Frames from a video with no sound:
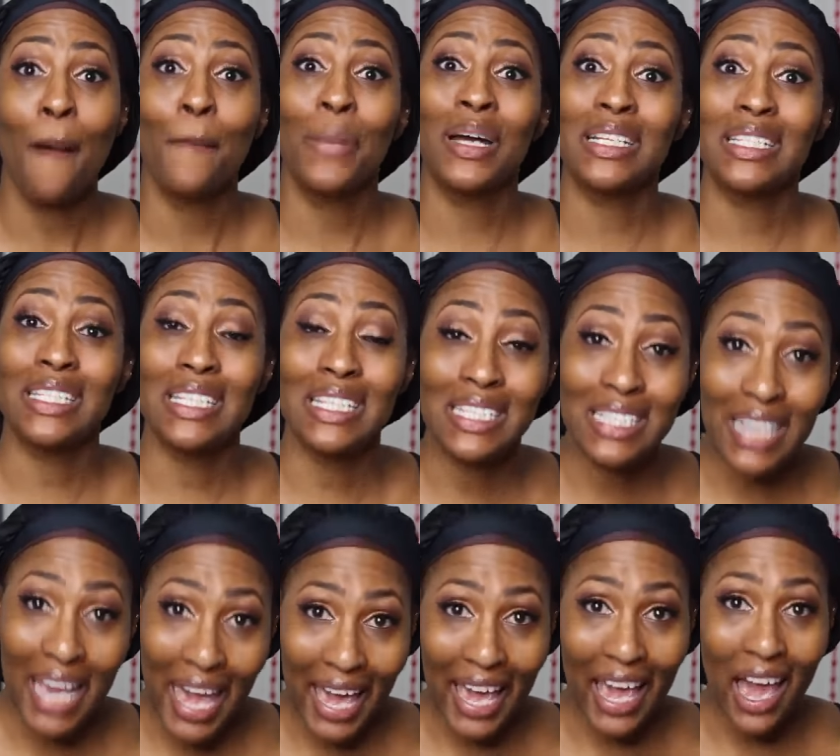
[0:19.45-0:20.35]
But
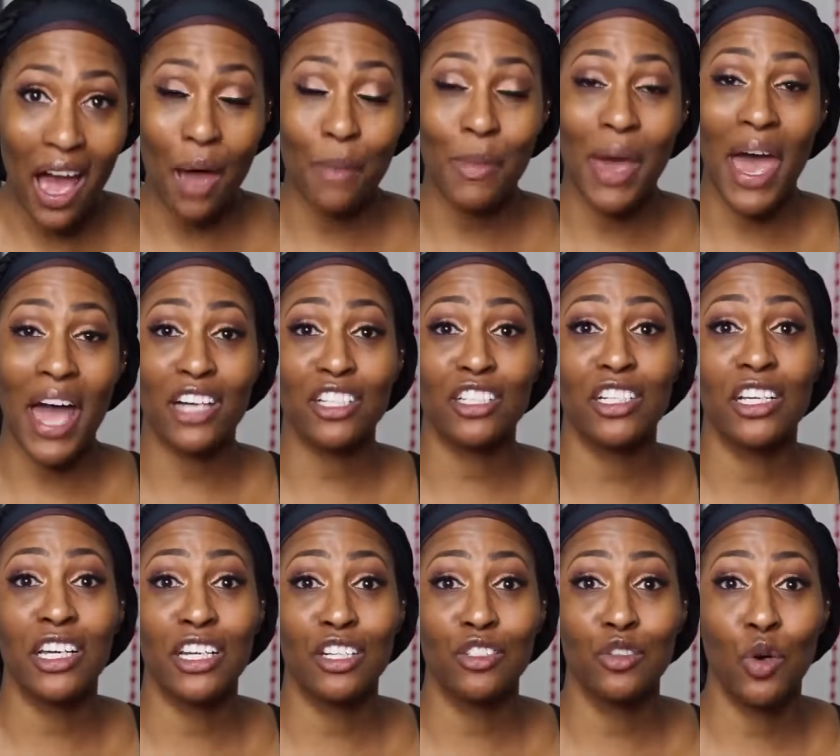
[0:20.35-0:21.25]
today I'm
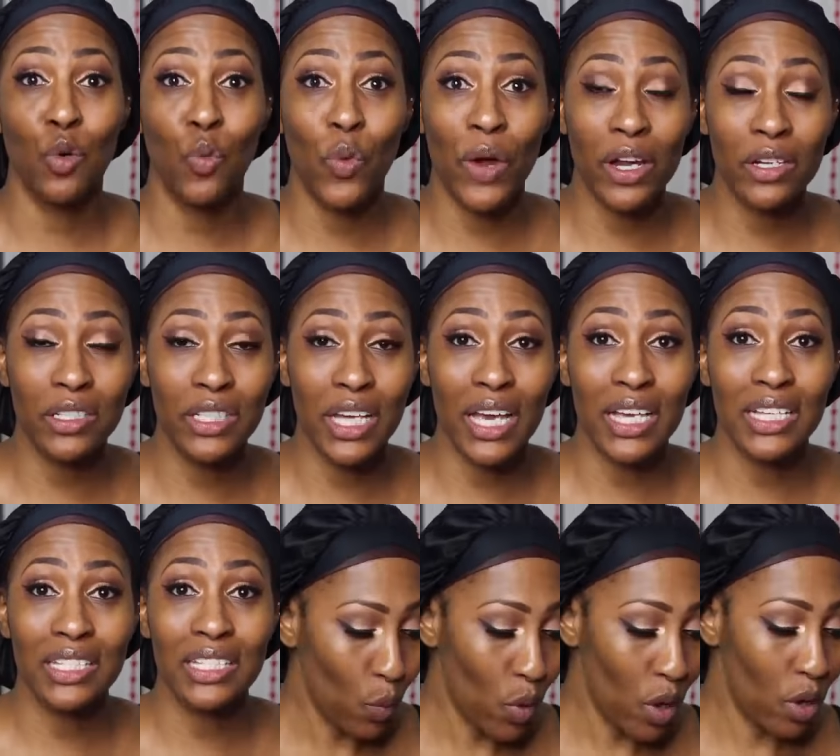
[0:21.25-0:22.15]
actually going to do a wear
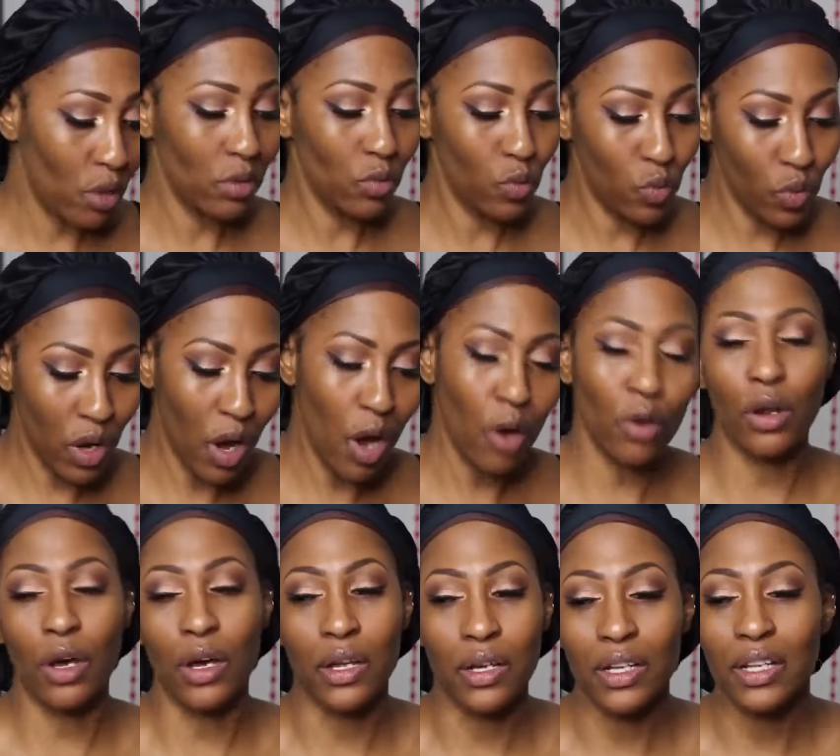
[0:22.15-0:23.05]
test. Well,
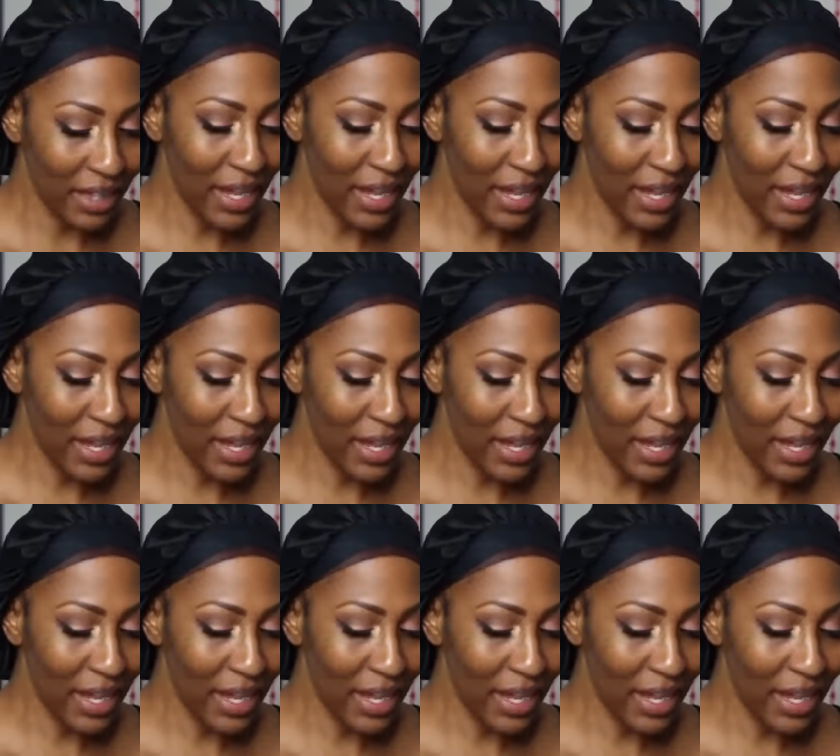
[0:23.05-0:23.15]
hold on.